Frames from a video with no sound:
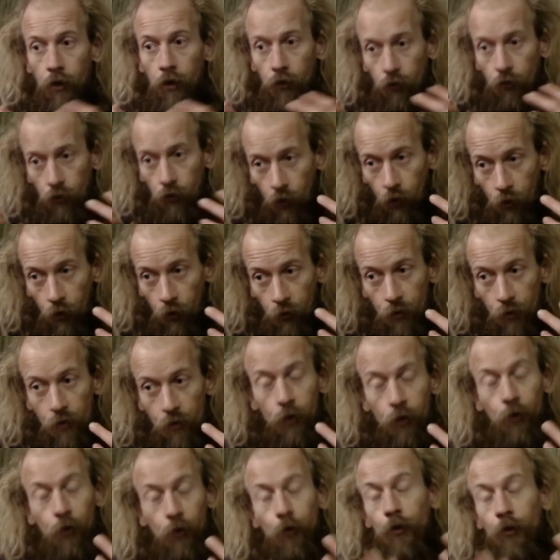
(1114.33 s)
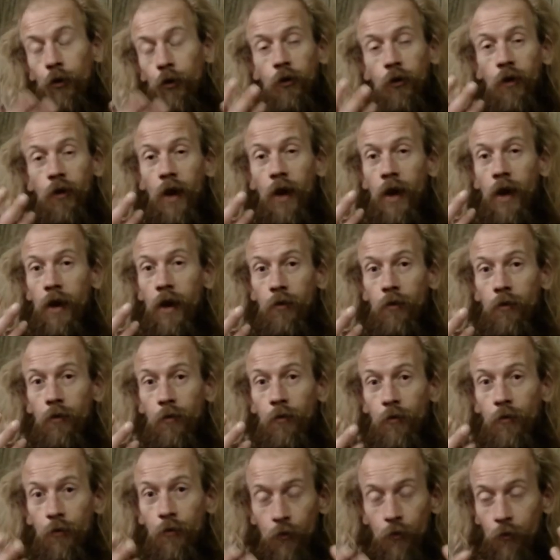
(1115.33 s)
So you could say
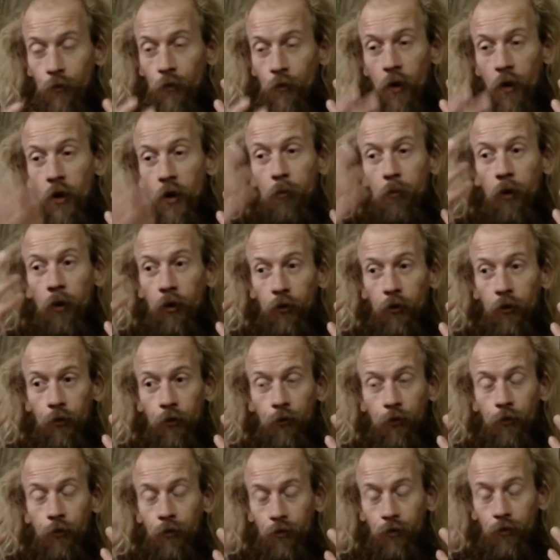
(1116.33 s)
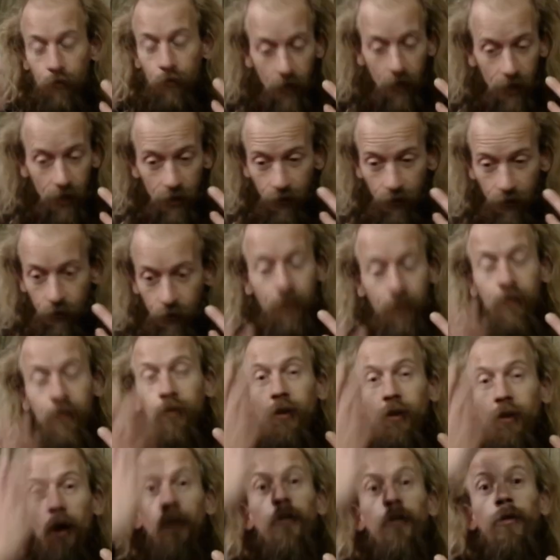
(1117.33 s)
very much it
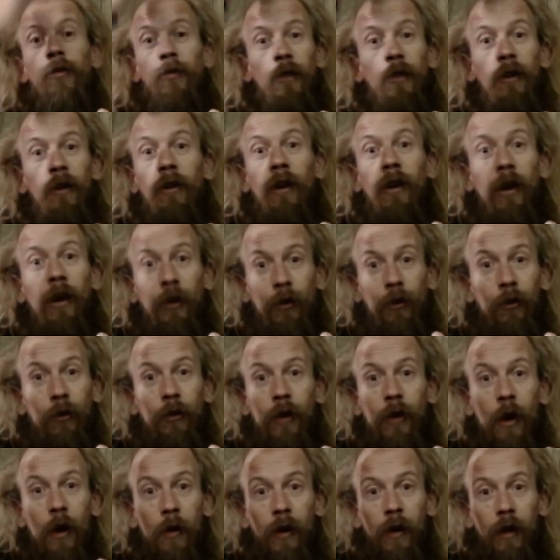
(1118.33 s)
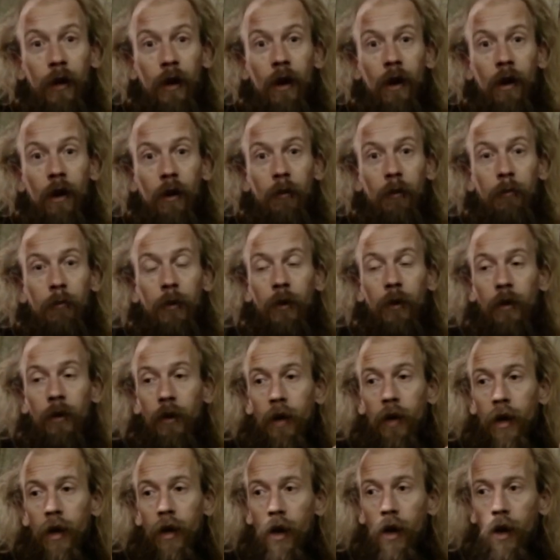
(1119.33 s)
does feel like you're going up.
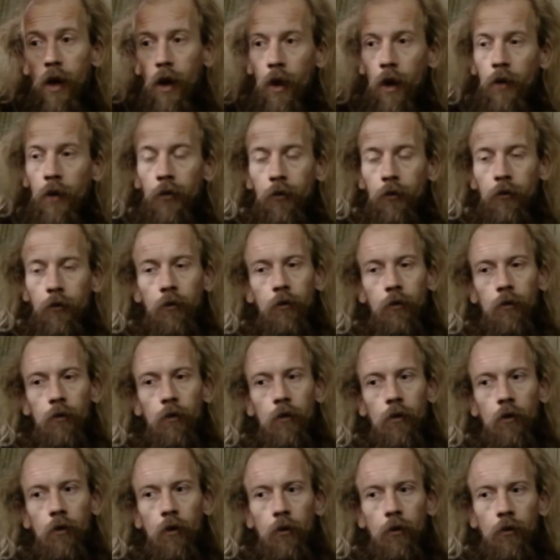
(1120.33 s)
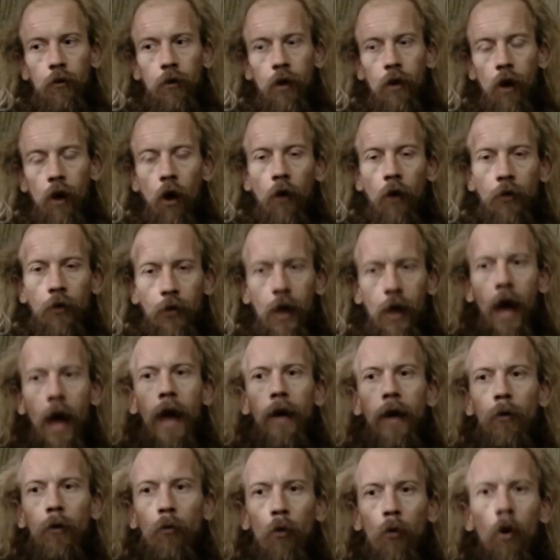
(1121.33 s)
And the, on
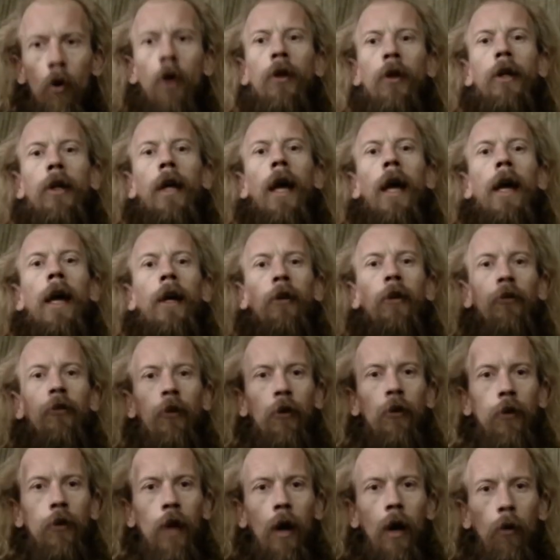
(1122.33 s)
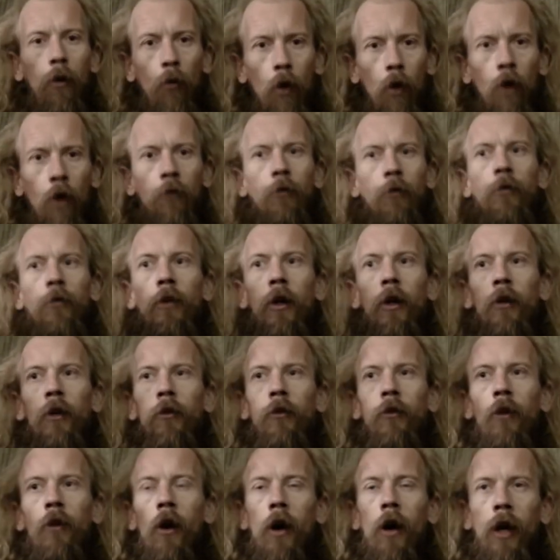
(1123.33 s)
that one occasion, that one
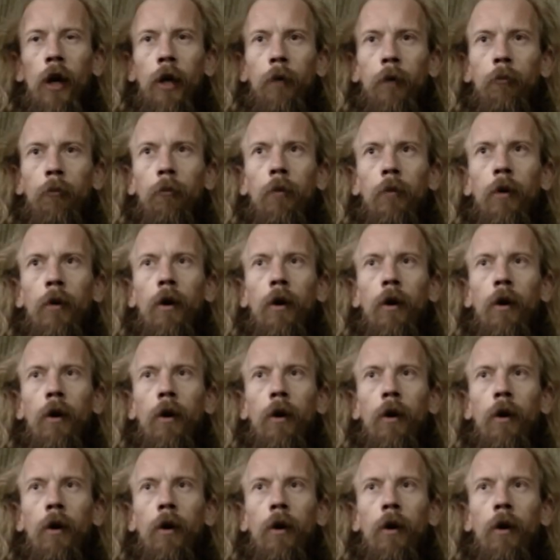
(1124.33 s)
first time,